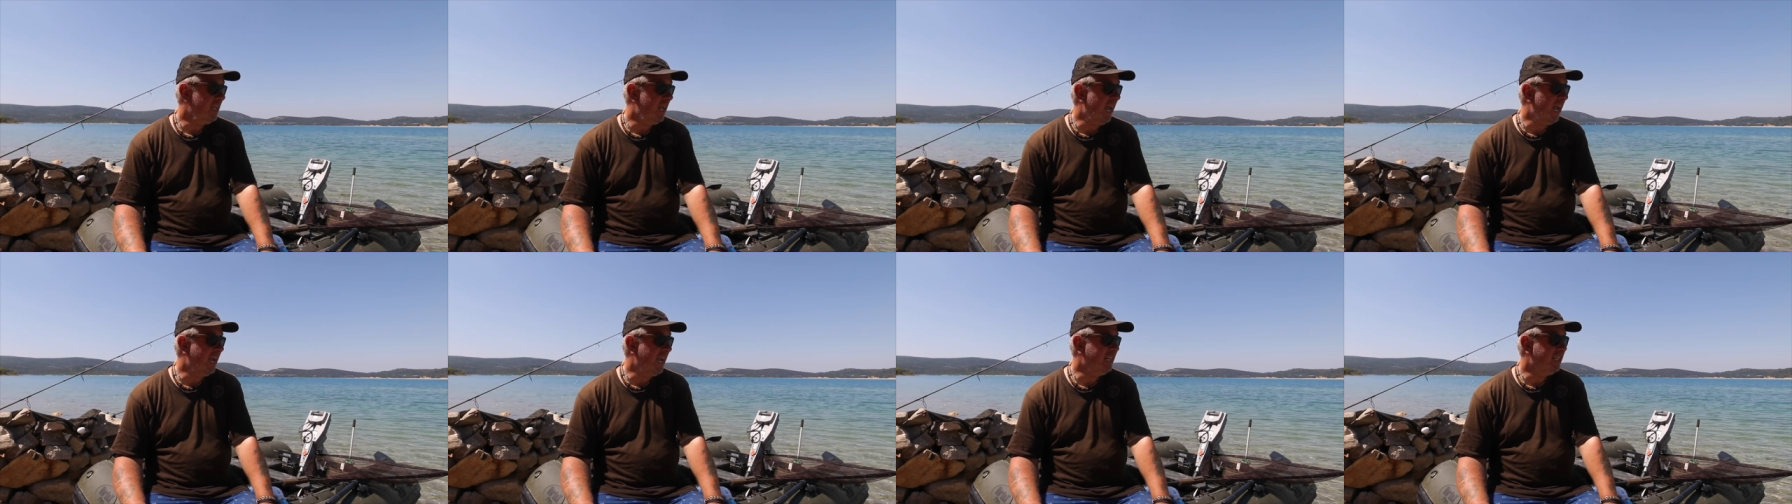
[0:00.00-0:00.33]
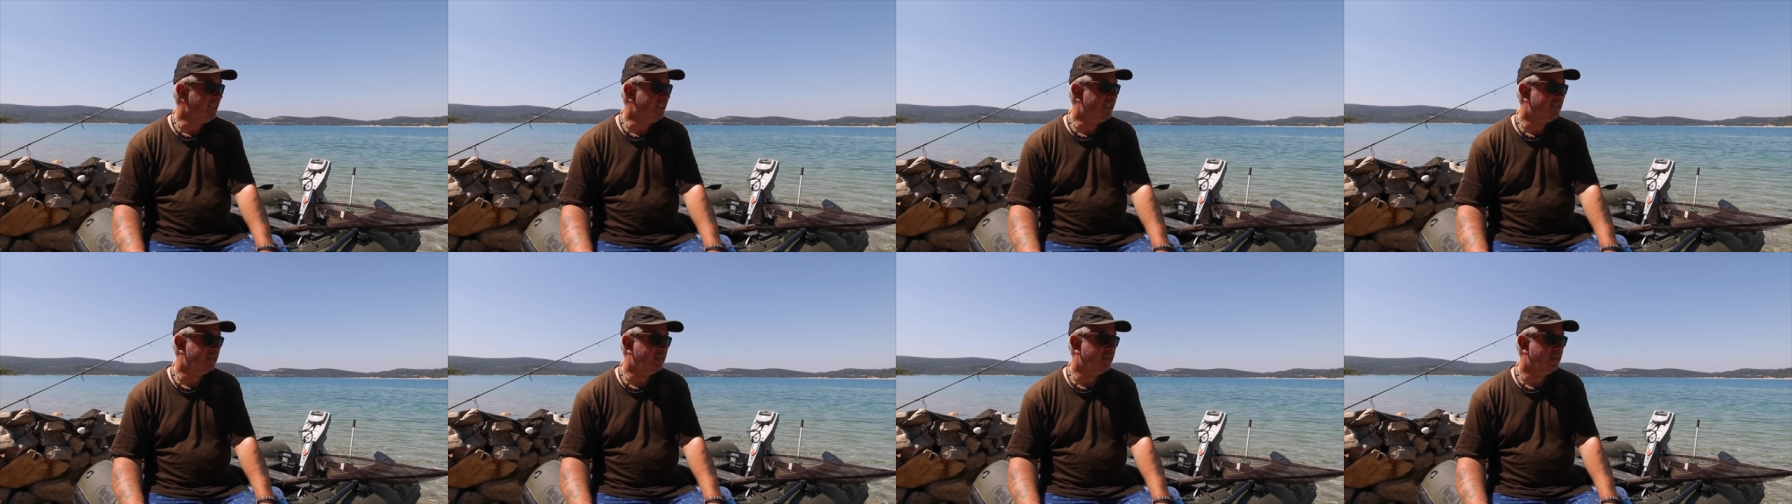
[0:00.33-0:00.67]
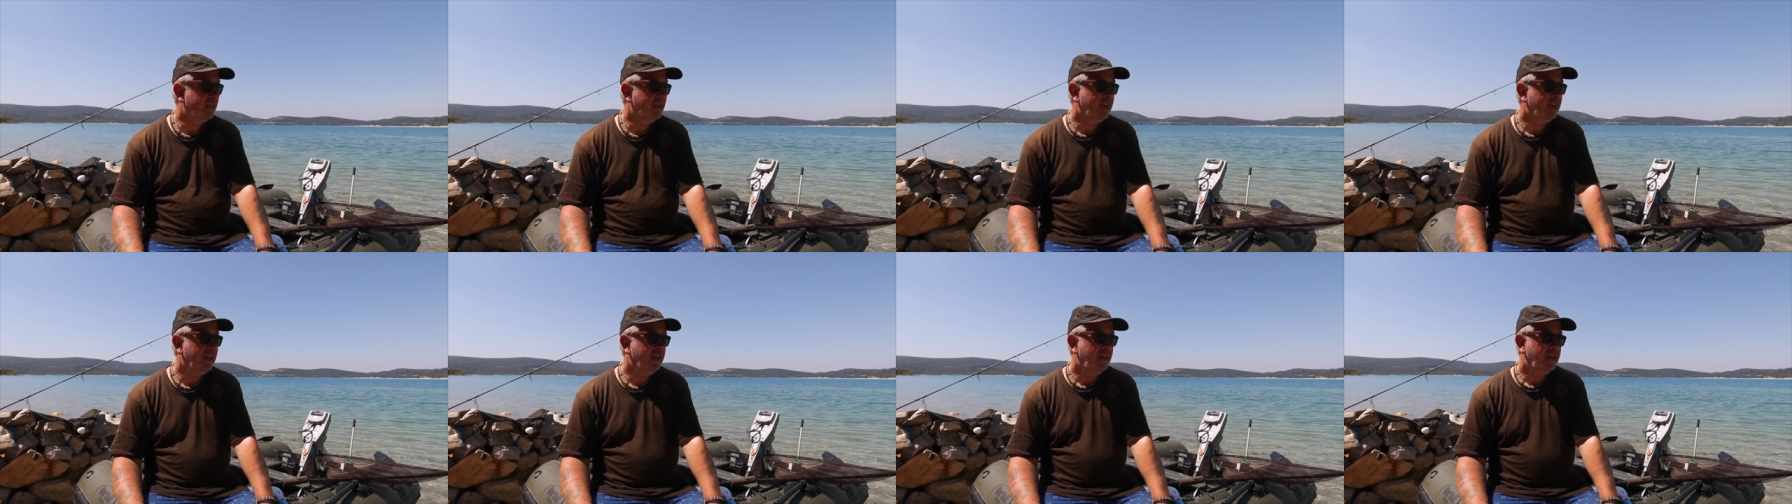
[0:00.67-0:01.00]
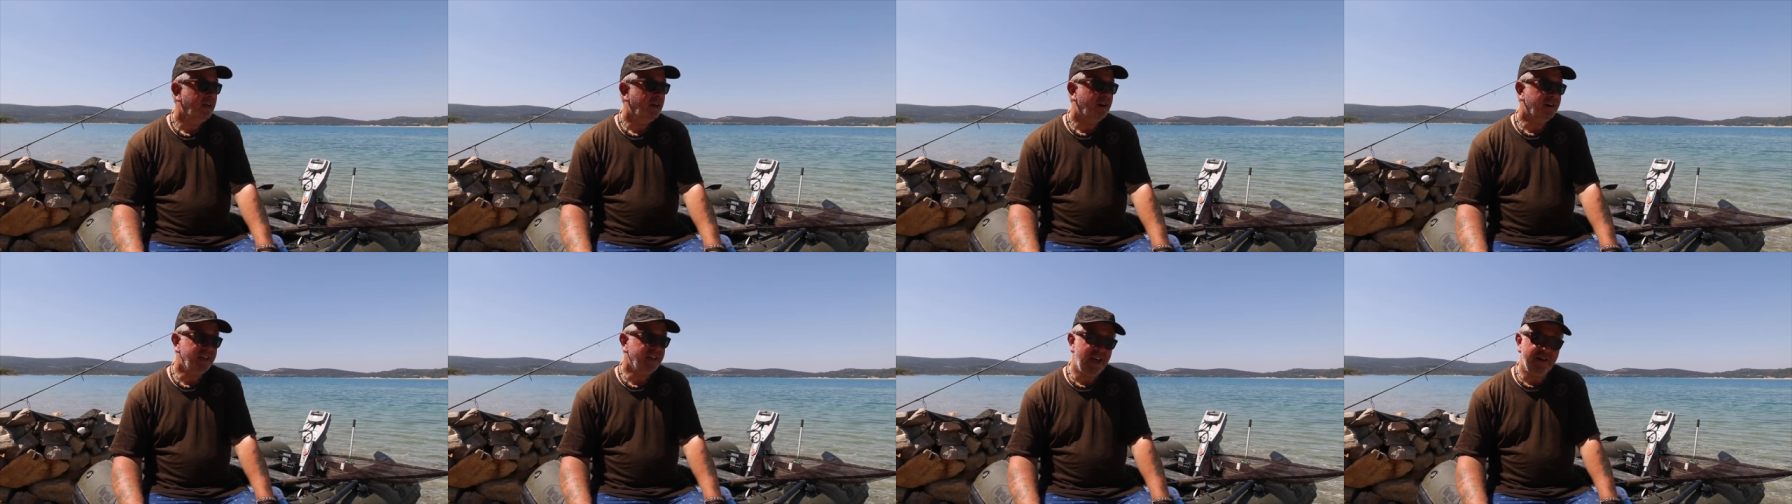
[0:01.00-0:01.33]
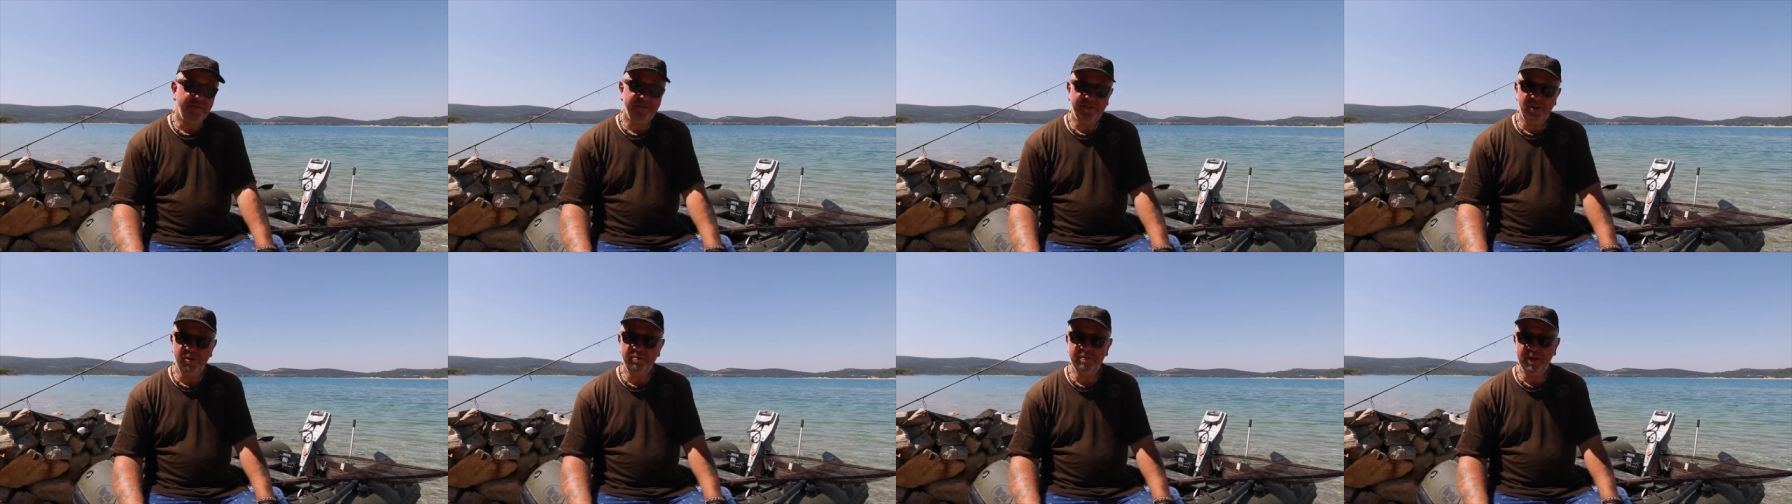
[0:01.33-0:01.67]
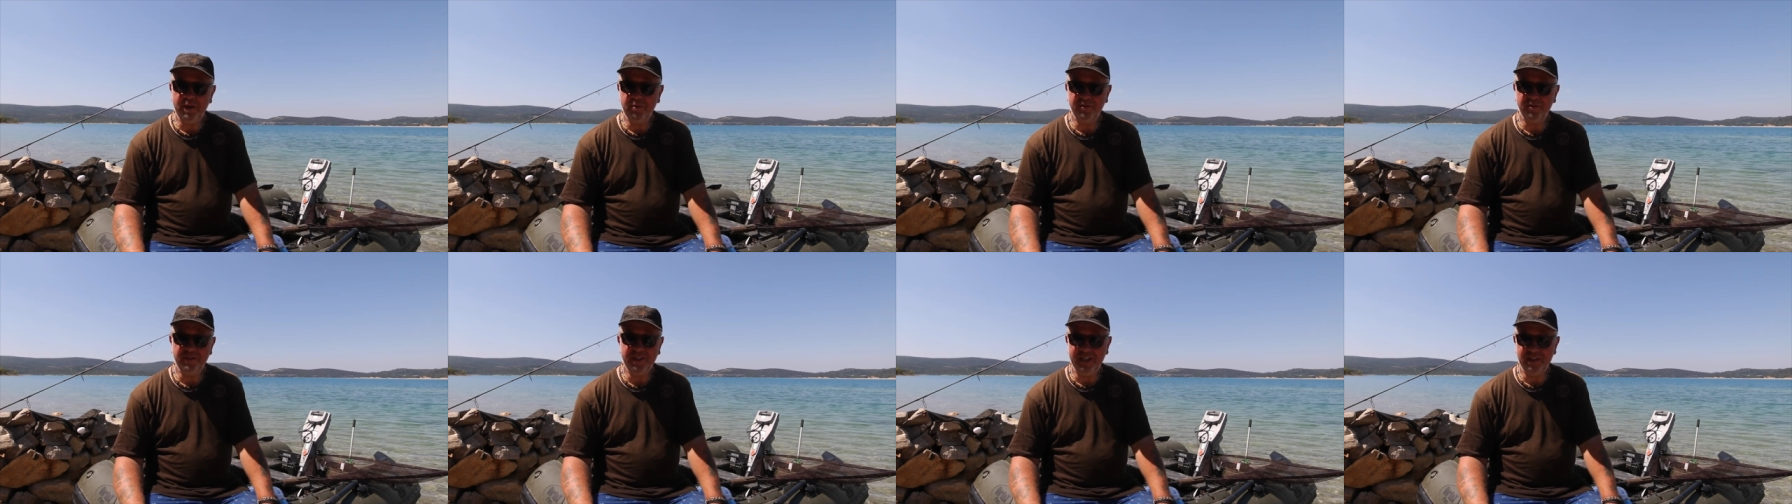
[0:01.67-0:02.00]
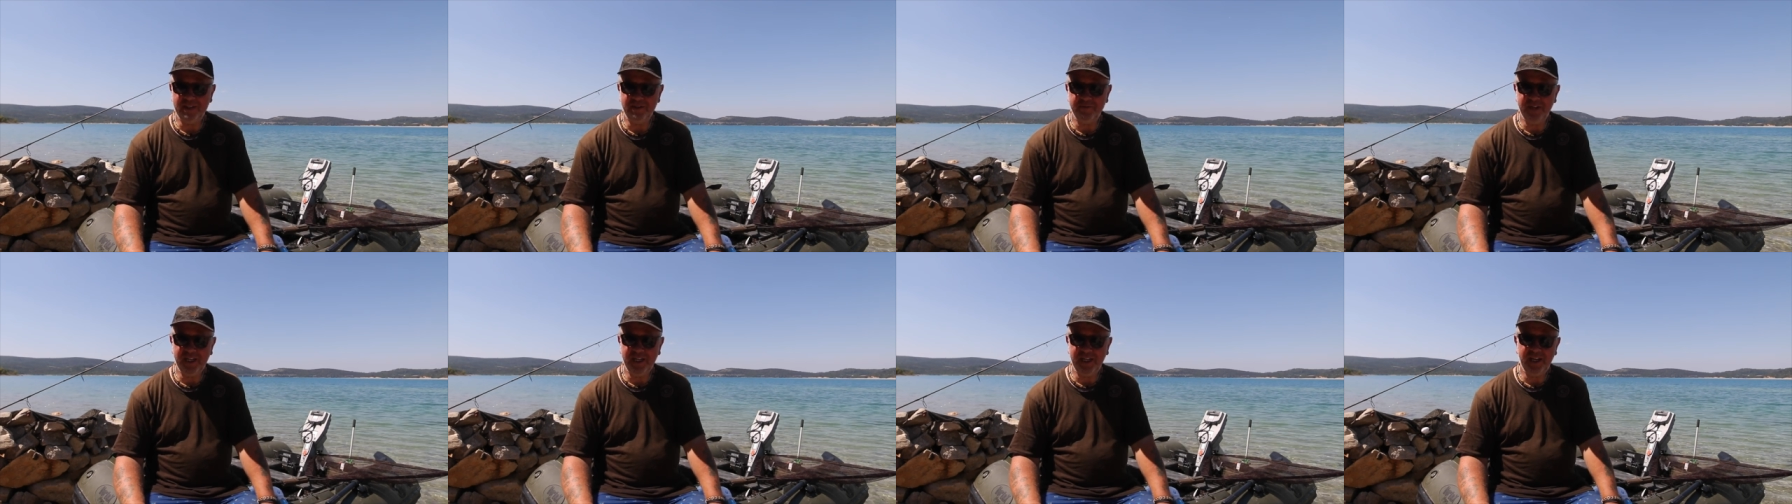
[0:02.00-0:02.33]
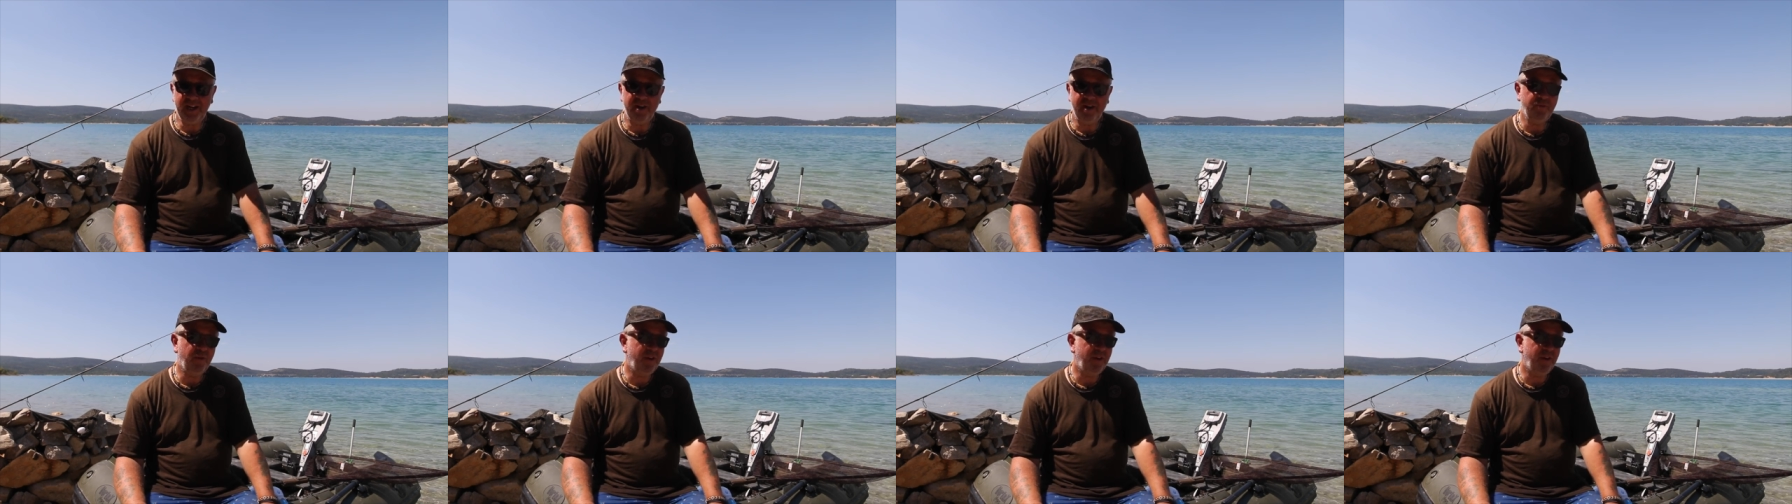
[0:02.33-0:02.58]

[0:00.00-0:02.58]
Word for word: And I get a few people say to me, you know,